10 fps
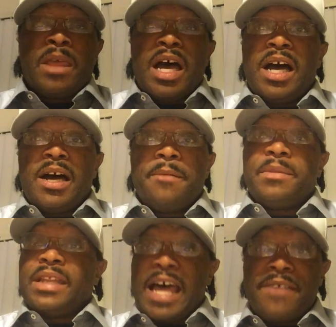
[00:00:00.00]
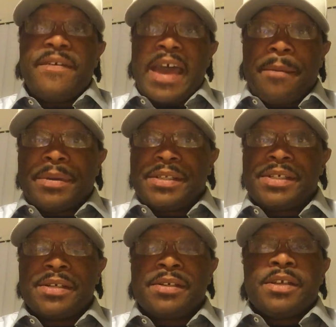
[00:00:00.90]
Life
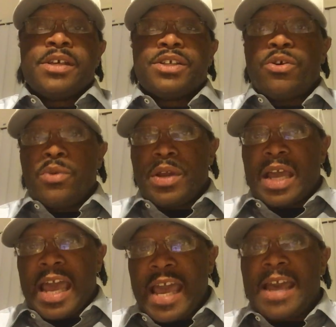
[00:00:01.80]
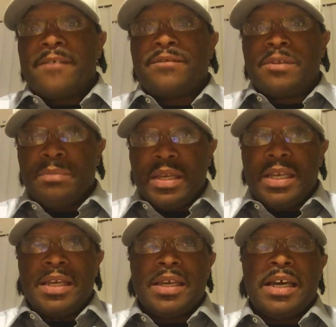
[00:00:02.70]
happens, so we have to
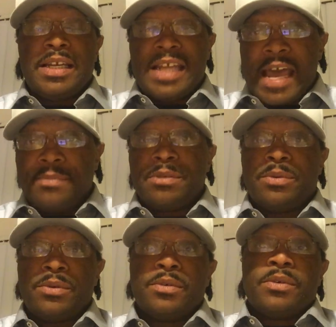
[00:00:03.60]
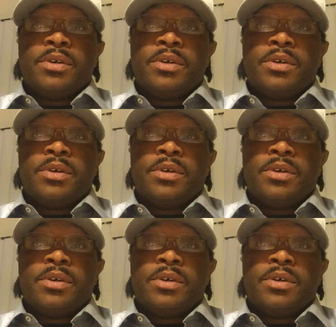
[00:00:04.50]
be adaptable